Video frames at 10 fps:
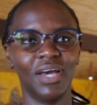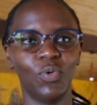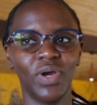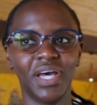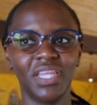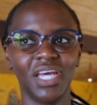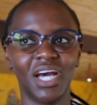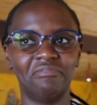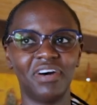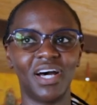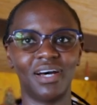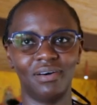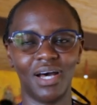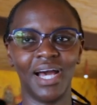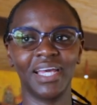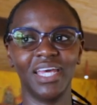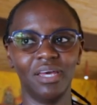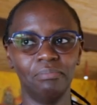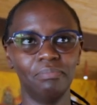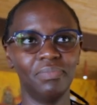where they have a
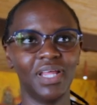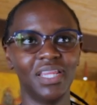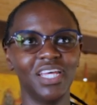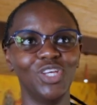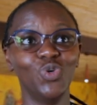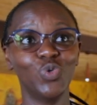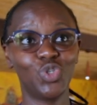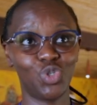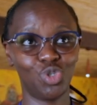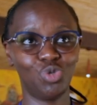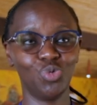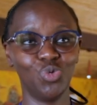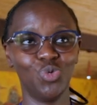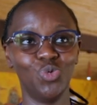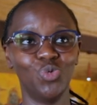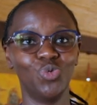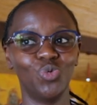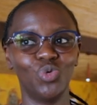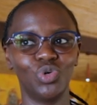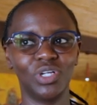game that they used to
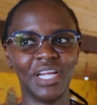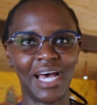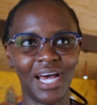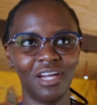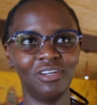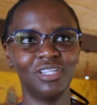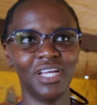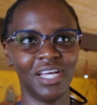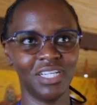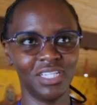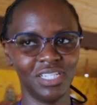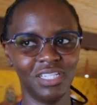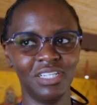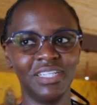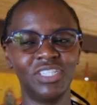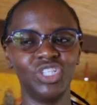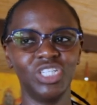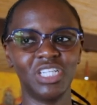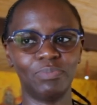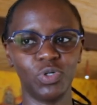learn and
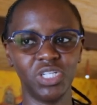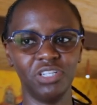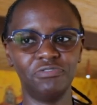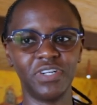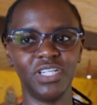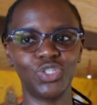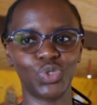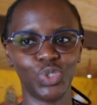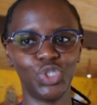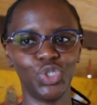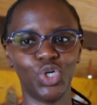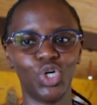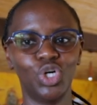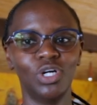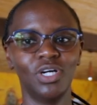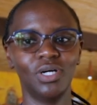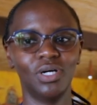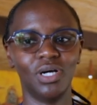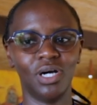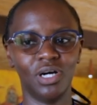teach about different social
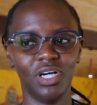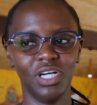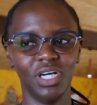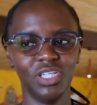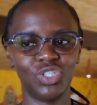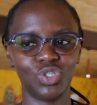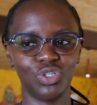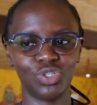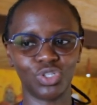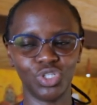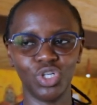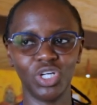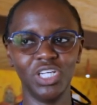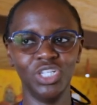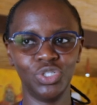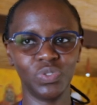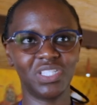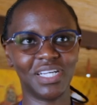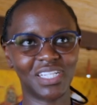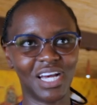issues
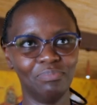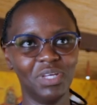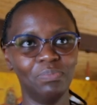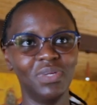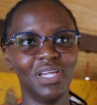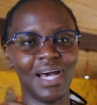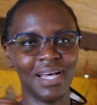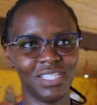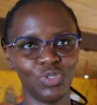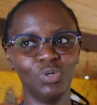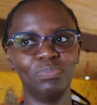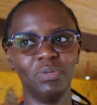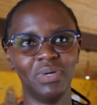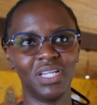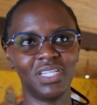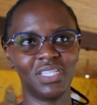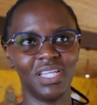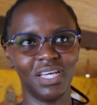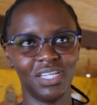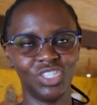that come in as you implement
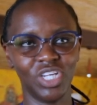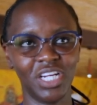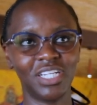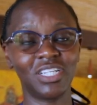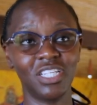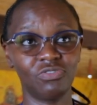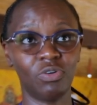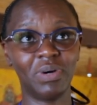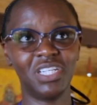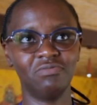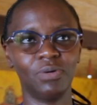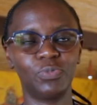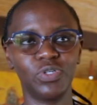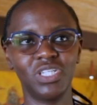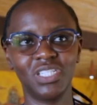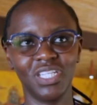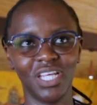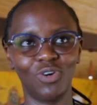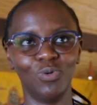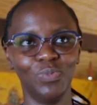the gender transformative approaches in
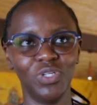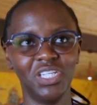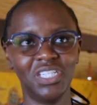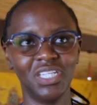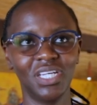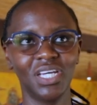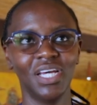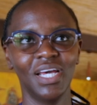the community.